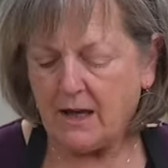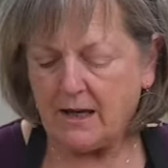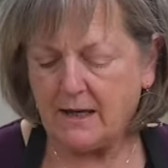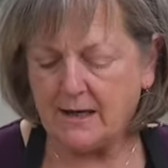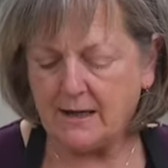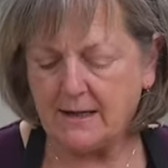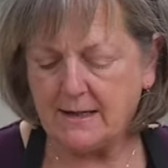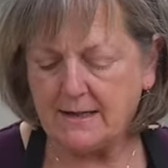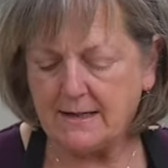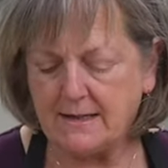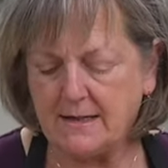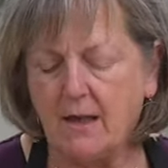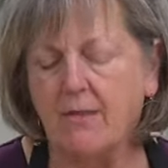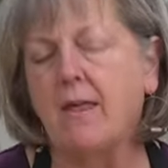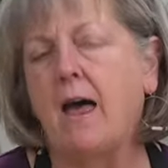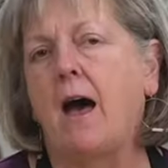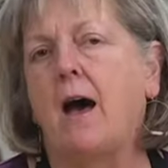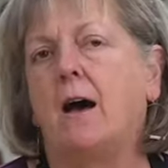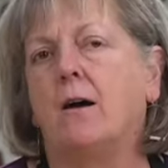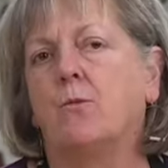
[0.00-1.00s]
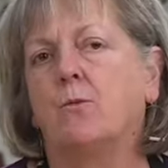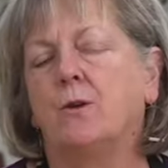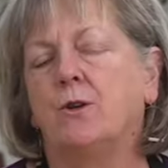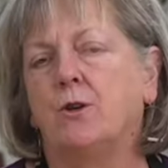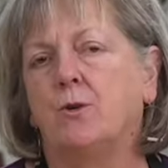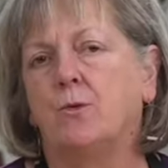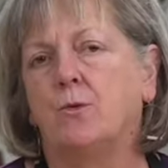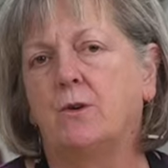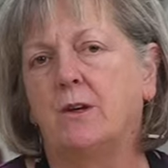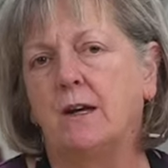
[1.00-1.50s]
is that when
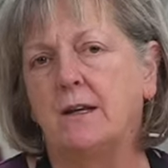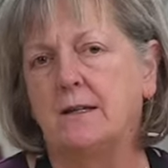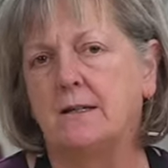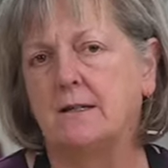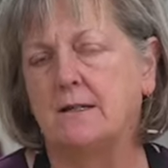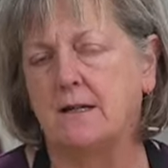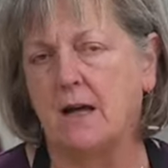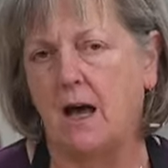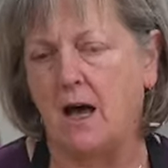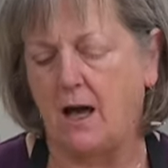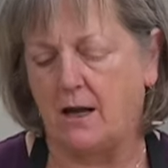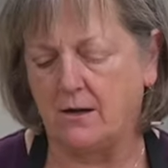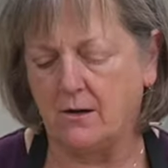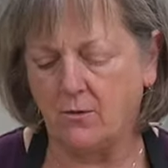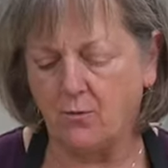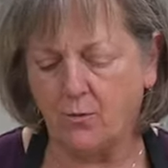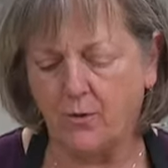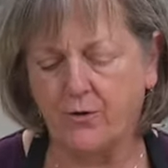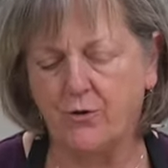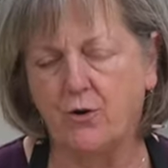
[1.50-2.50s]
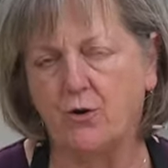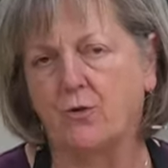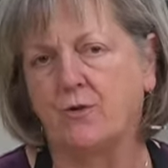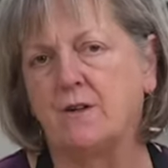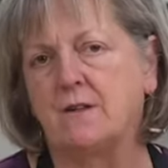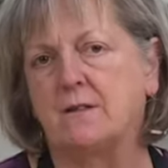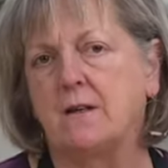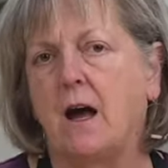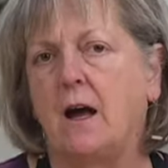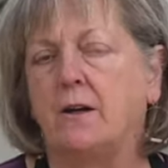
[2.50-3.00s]
you get done with your
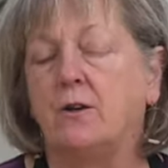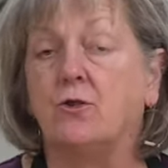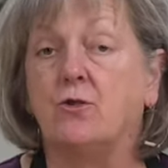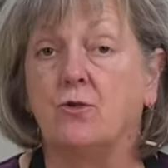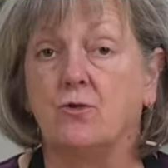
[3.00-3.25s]
design,